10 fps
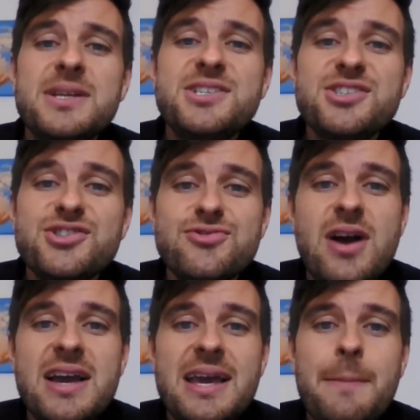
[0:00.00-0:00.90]
Just
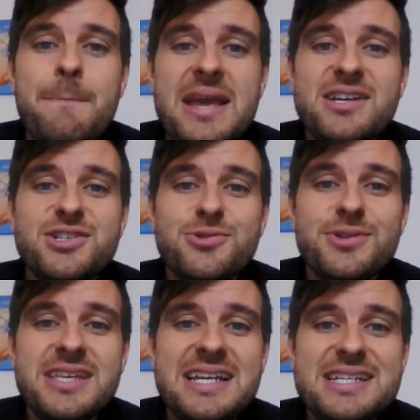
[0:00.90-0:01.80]
try and make
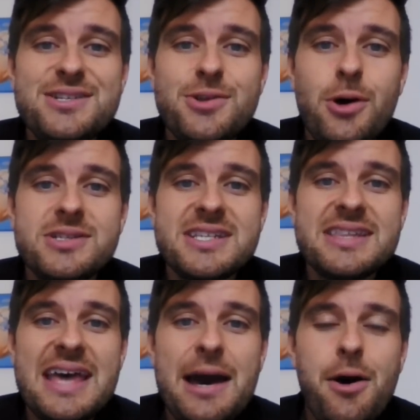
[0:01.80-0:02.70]
sure that it's not
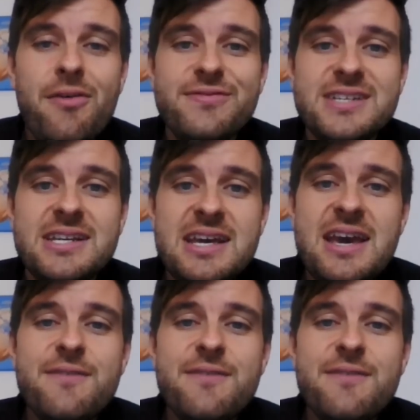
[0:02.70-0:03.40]
that often.